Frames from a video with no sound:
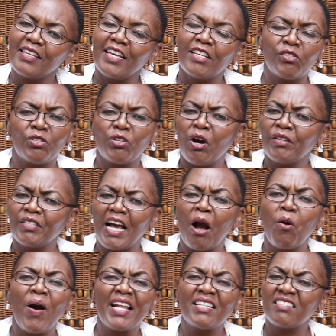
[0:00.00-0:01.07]
is not a
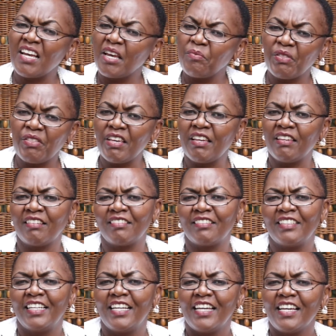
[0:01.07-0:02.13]
one-time thing.
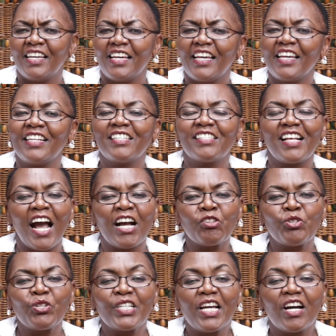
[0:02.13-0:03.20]
It is
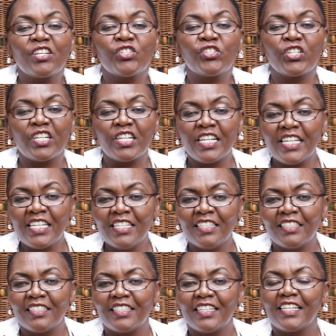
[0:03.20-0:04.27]
actually a journey.
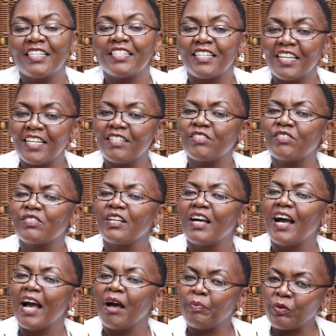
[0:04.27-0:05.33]
It is
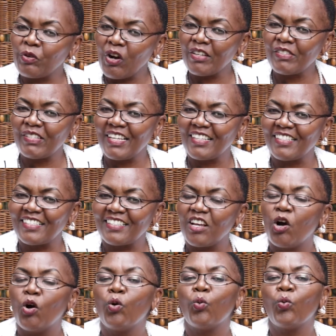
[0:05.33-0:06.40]
a process.
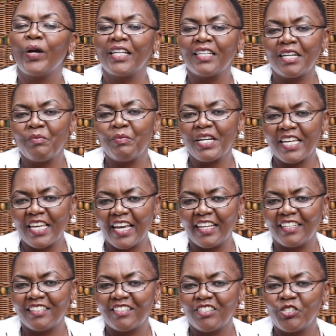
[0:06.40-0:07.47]
Welcome
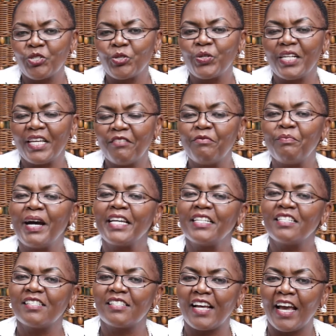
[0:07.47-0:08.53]
again to Live by
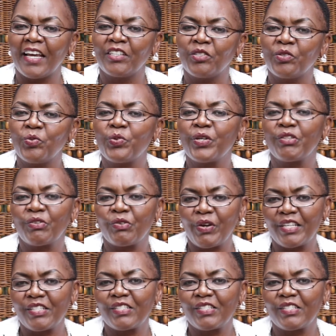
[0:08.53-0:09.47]
Design with Grace